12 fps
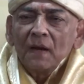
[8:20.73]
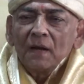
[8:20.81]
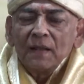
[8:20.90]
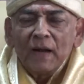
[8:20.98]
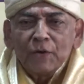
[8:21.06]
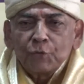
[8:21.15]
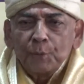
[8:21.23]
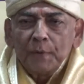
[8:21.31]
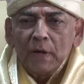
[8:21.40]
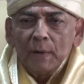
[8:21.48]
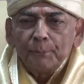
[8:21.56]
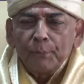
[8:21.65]
There has to
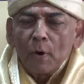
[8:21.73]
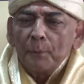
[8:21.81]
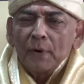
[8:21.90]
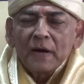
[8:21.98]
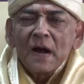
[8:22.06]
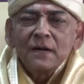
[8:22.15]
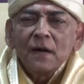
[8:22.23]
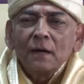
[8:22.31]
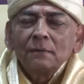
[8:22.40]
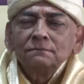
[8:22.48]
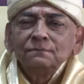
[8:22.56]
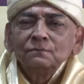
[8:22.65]
be a proper cadre